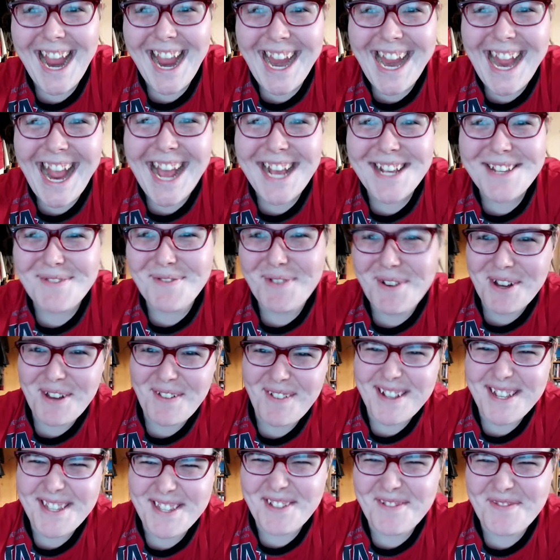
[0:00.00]
Hey guys, and
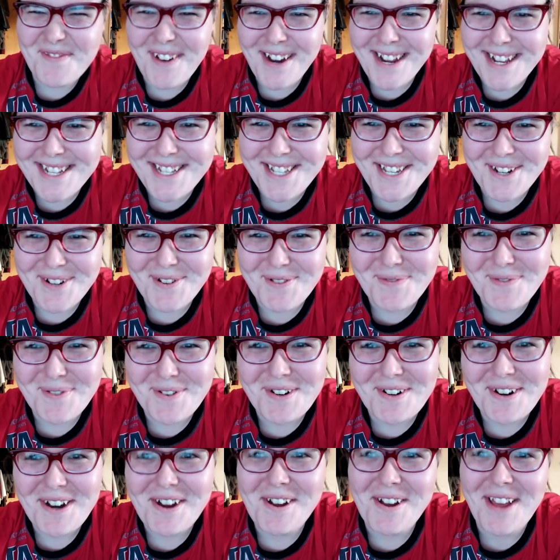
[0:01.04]
welcome into the Roxy
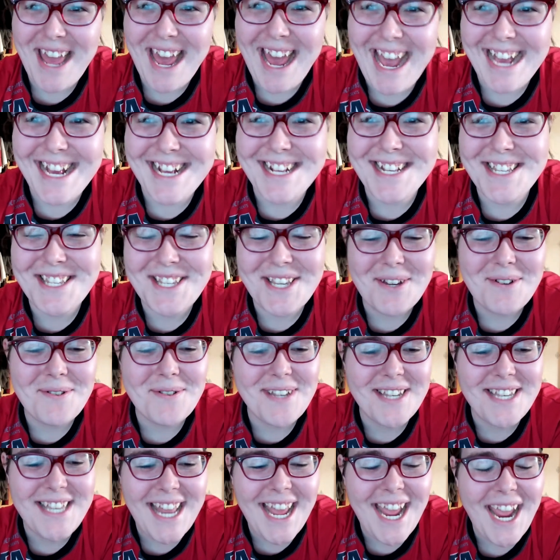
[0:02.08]
report. Okay, so
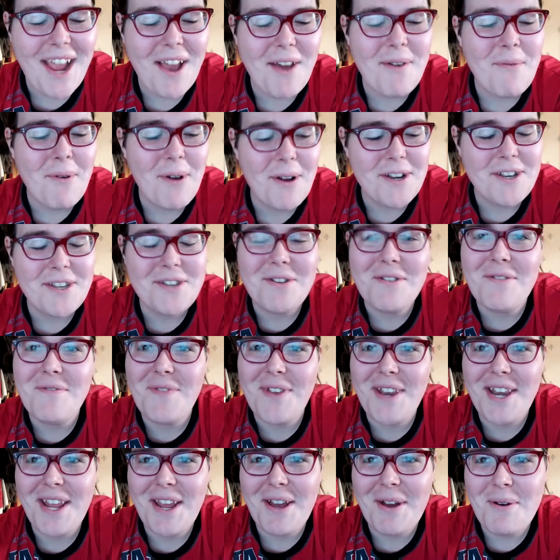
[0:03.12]
today I wanted to do a
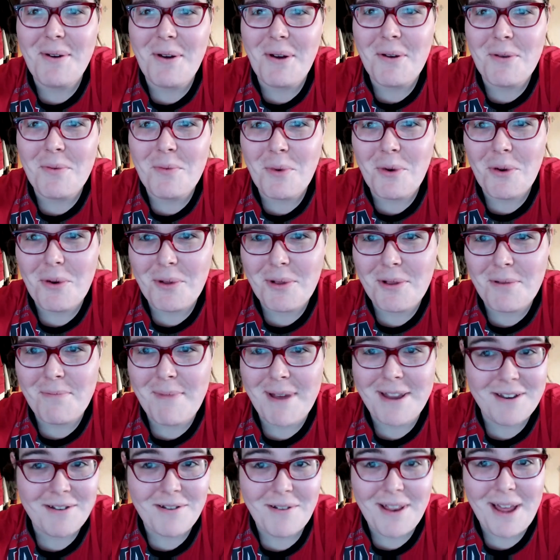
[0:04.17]
video on World
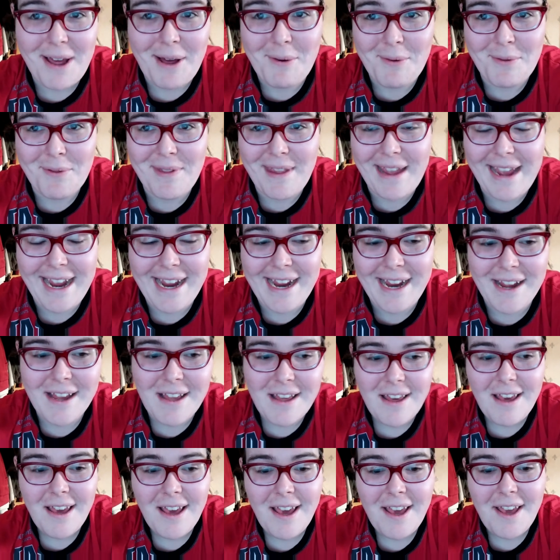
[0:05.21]
Mental Health Day.
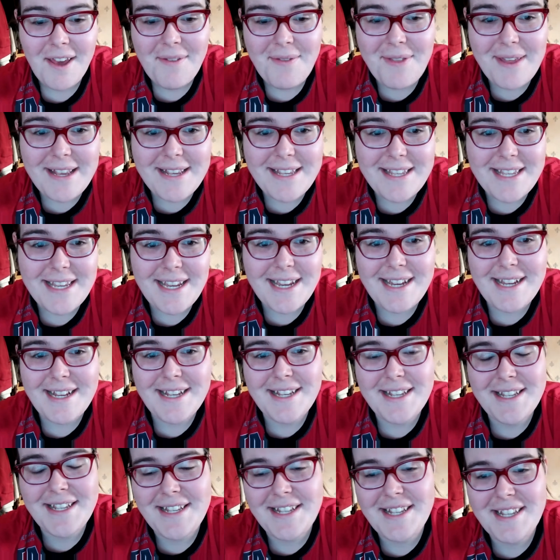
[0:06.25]
This
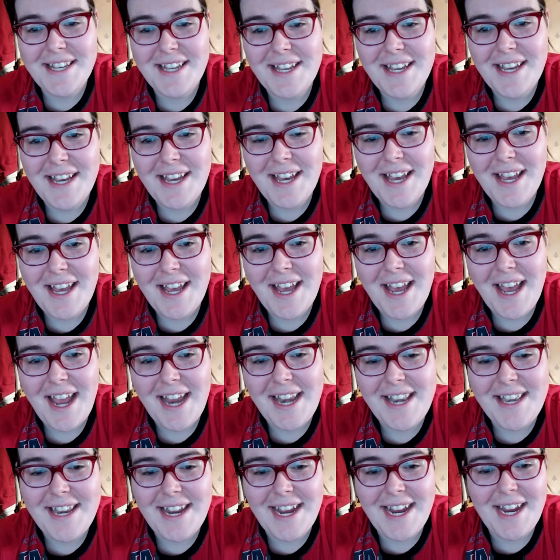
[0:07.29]
is
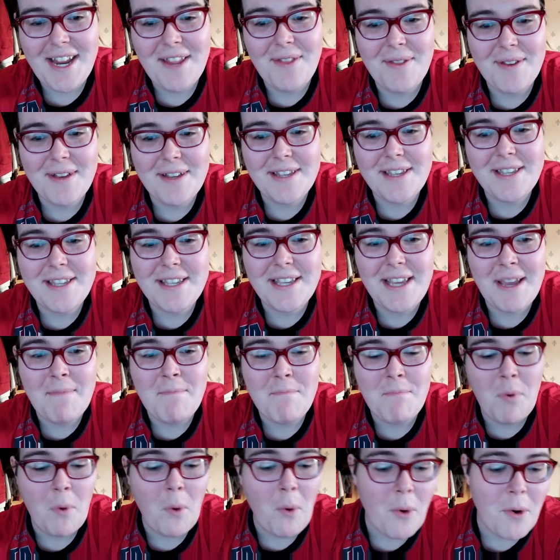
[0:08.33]
a day that's
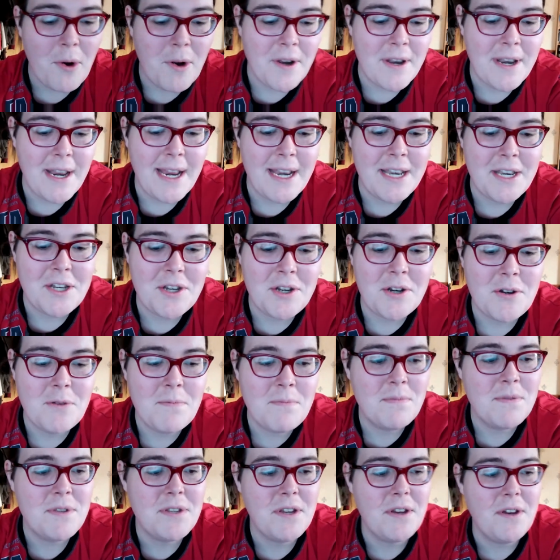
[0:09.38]
important in
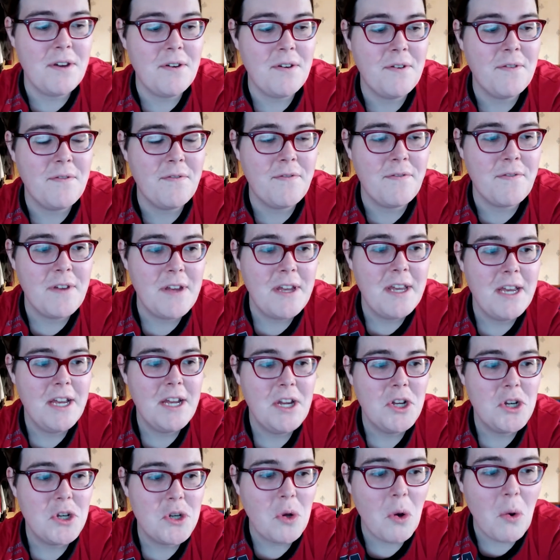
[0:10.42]
terms of
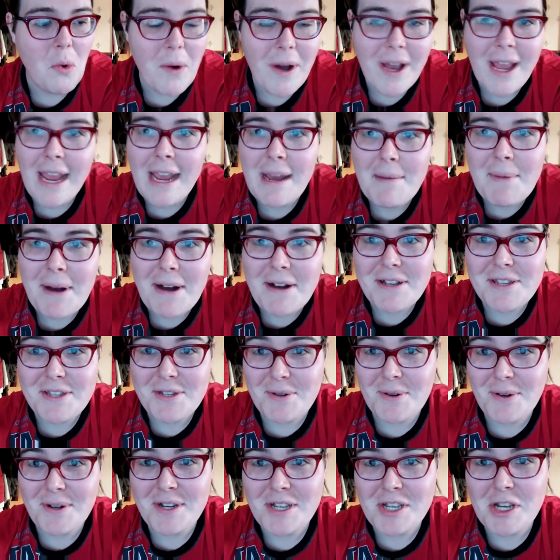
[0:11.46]
talking about
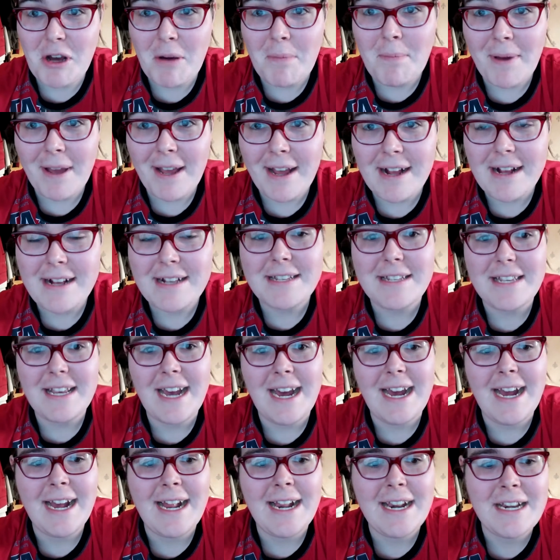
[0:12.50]
certain topics
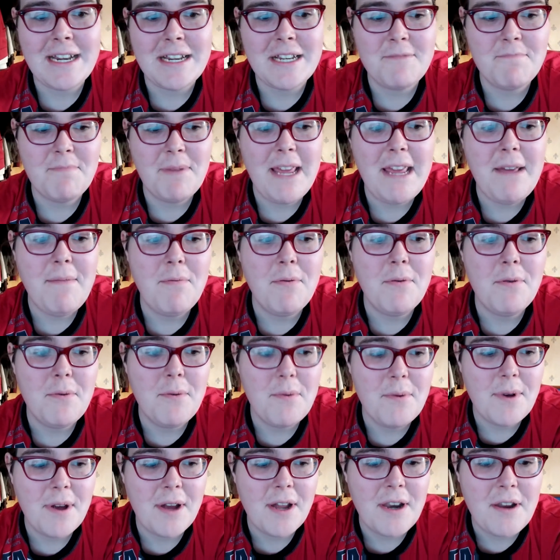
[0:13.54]
and
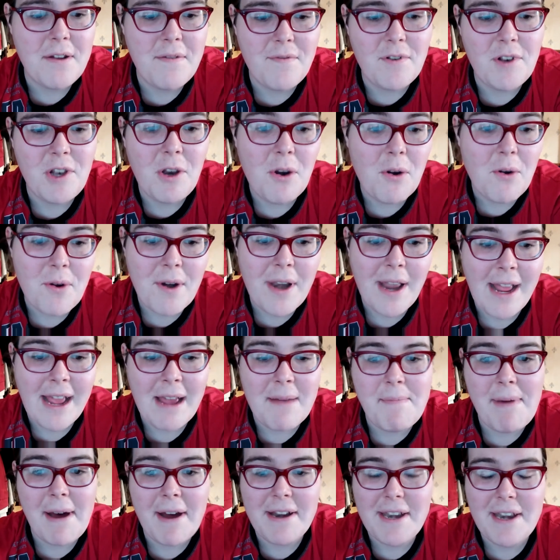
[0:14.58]
people kind of learning
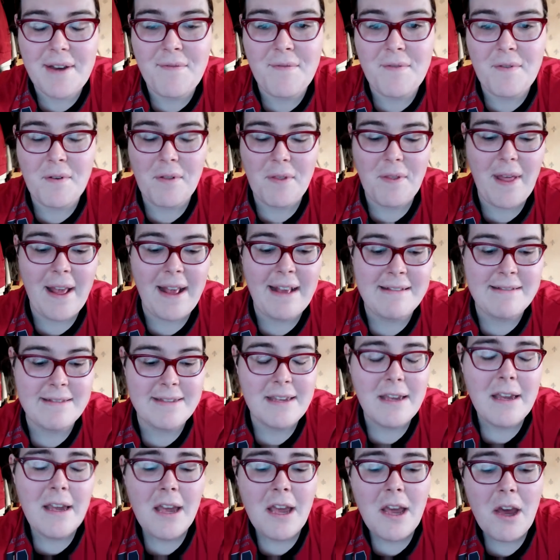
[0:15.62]
about different things.